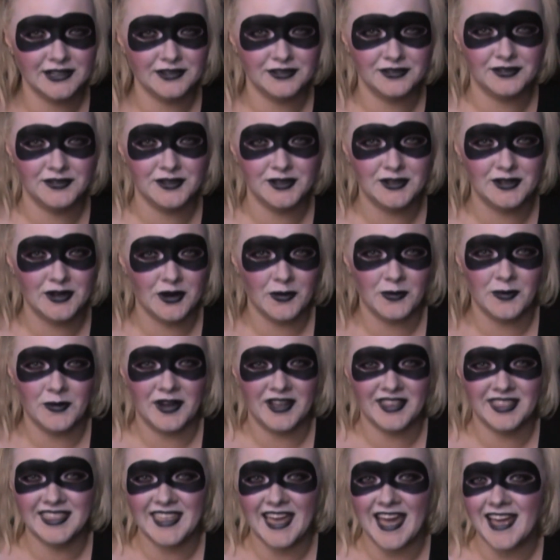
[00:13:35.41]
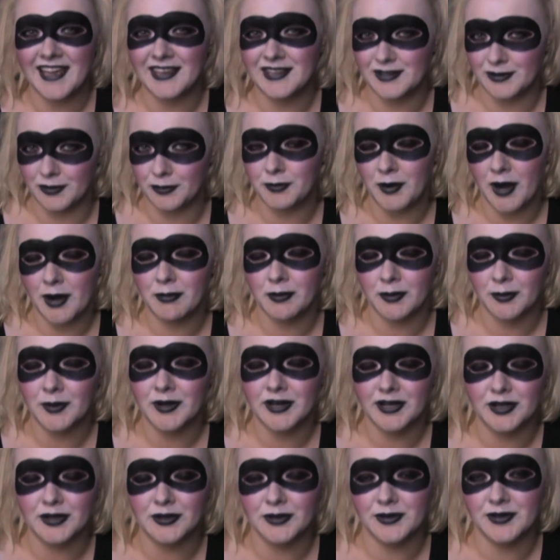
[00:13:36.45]
If you don't want that, you'll probably
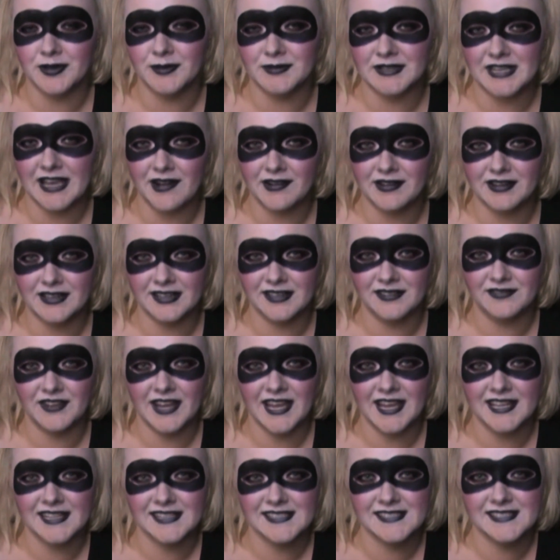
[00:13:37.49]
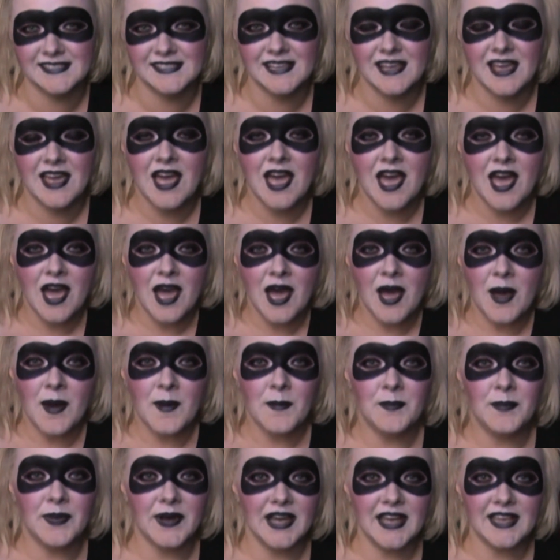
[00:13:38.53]
want to glue them down in advance.
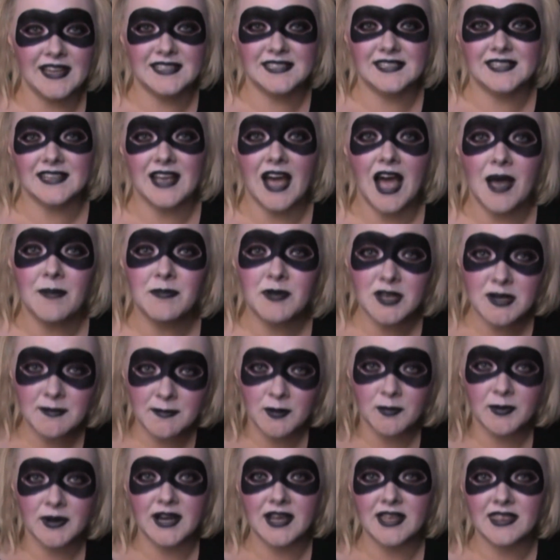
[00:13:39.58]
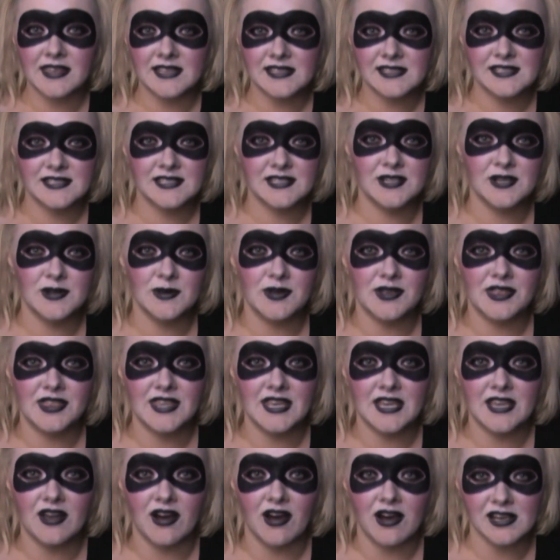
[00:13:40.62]
But I'm going to be wearing this to
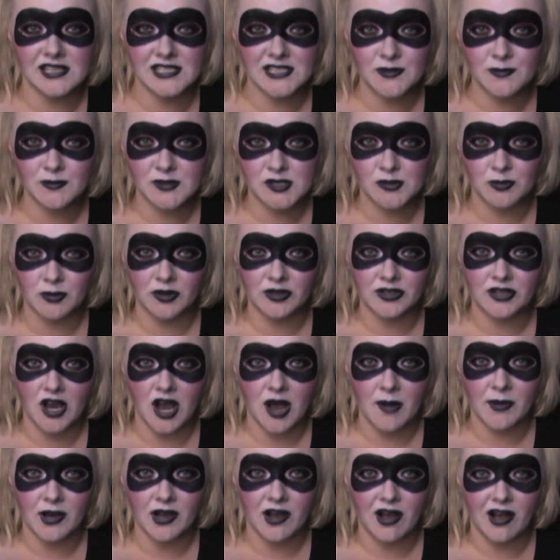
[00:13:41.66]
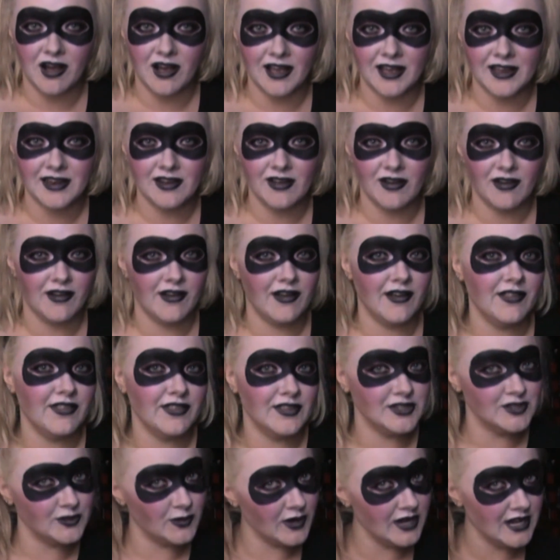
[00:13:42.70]
the Austin Wizard World Comic Con on
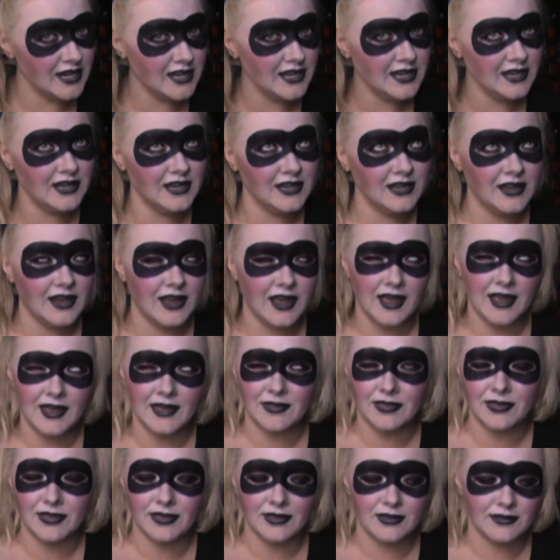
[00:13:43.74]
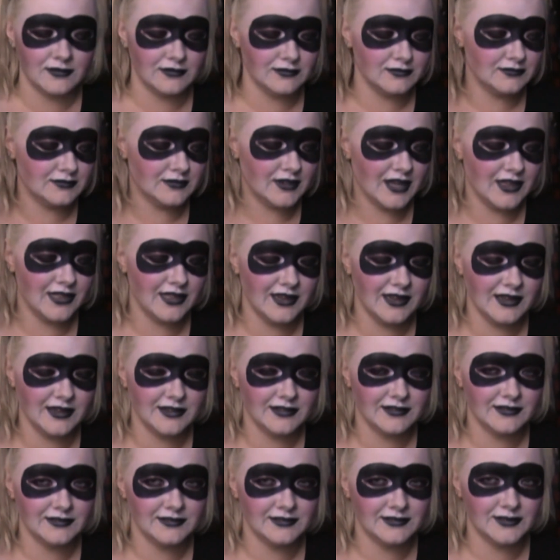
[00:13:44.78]
the 28th, I
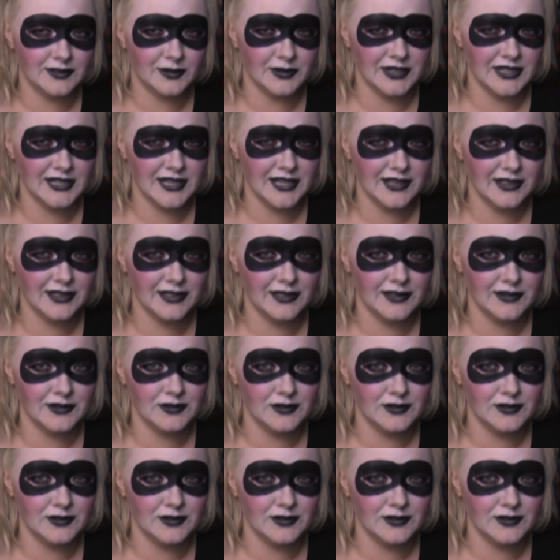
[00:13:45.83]
think? 28th?